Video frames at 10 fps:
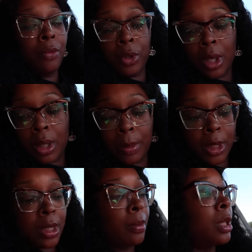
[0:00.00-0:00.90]
I'm gonna go get me
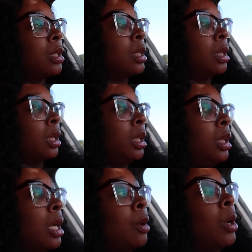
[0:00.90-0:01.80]
something to
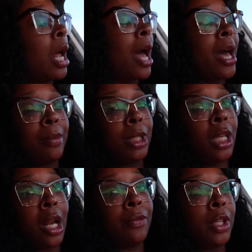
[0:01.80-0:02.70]
eat. I want. I have to
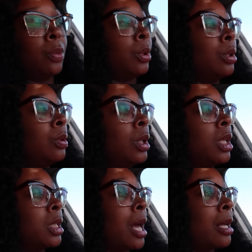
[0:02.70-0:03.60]
get out there real quick
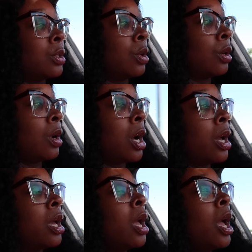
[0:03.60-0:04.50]
because I start
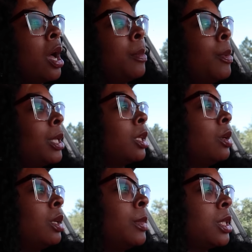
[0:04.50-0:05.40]
crying. I'm about to
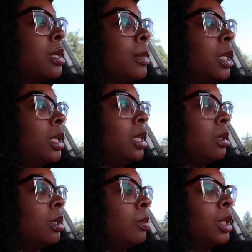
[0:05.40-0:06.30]
go get me something to
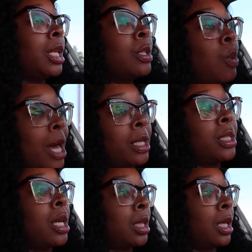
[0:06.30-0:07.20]
eat. But that's why I
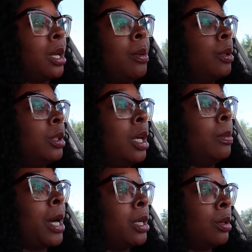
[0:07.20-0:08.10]
didn't take the camera.
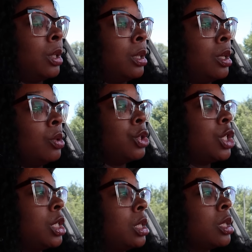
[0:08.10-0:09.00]
Everybody don't need to know who
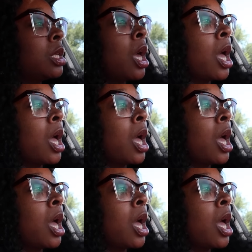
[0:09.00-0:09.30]
she is.